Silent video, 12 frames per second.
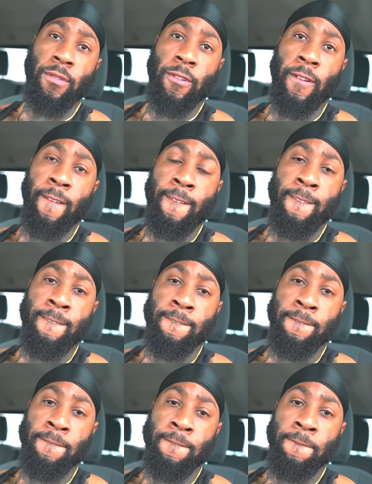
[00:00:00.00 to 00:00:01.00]

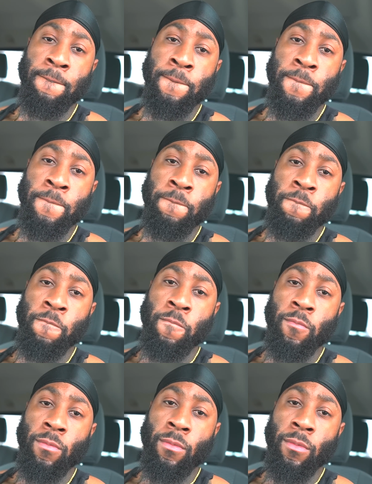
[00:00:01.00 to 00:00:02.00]

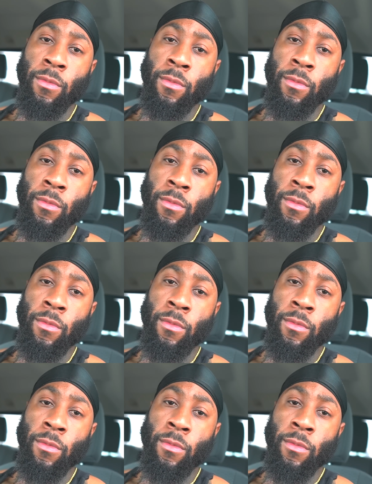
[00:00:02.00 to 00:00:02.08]
No one is speaking in this clip.